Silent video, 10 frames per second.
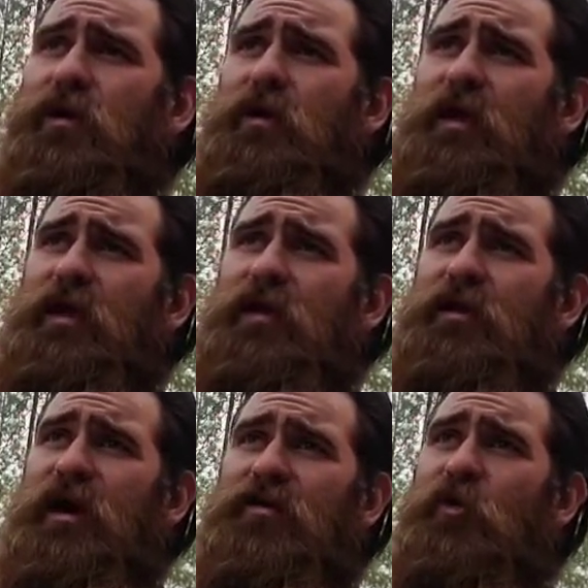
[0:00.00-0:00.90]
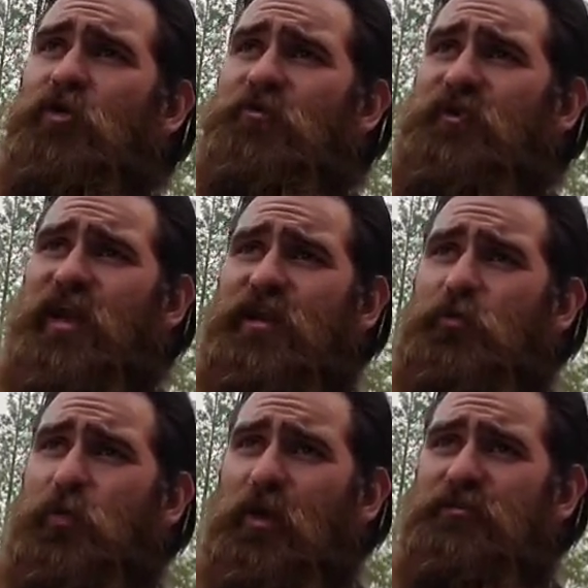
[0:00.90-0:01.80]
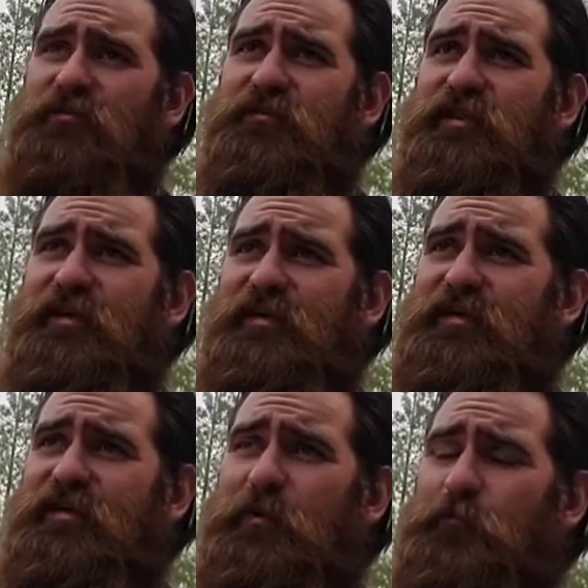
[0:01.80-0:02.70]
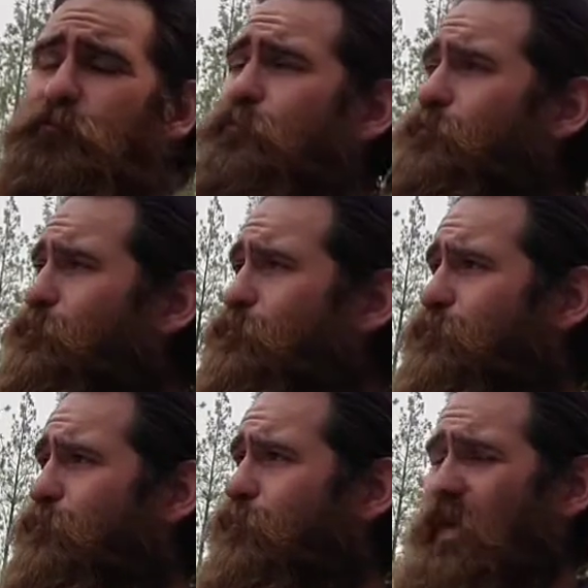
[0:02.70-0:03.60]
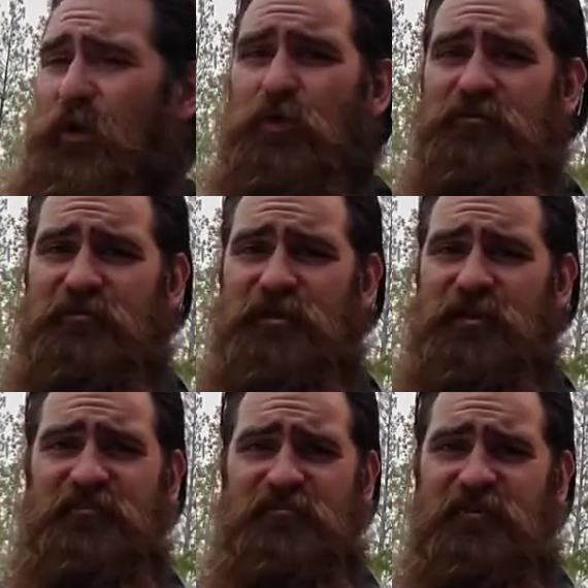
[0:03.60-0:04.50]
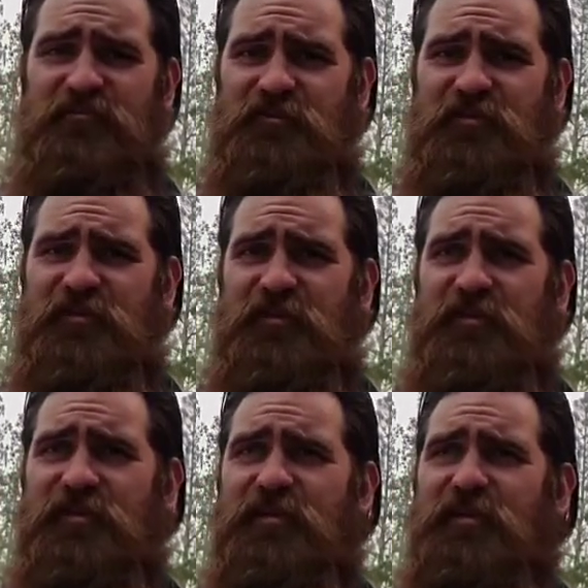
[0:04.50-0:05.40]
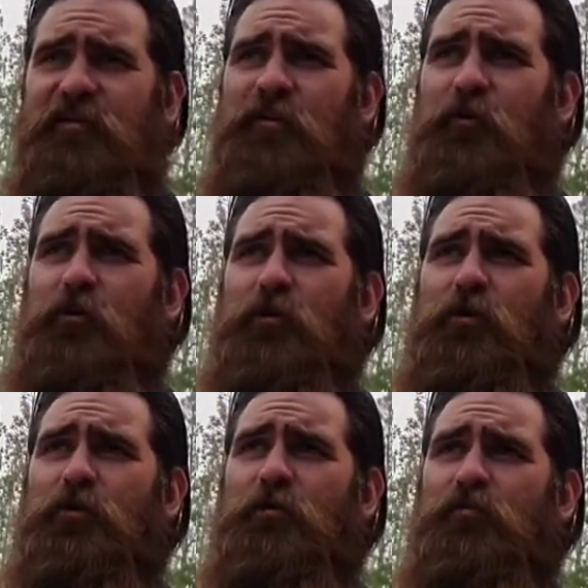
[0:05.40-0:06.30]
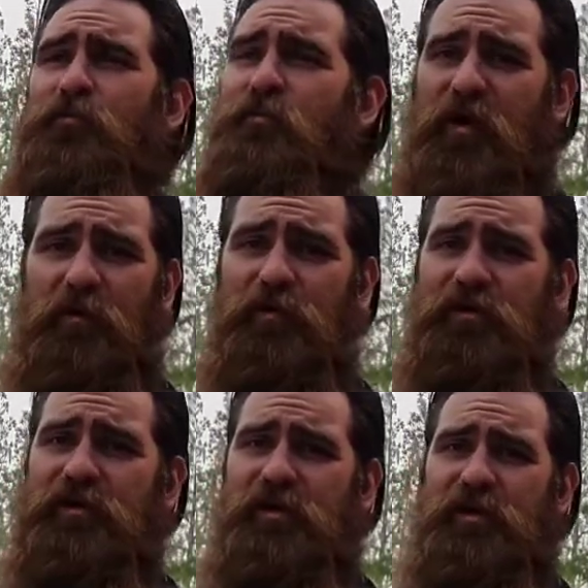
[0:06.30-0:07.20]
And I noticed that it wasn't like it wasn't like sudsy or bubbly.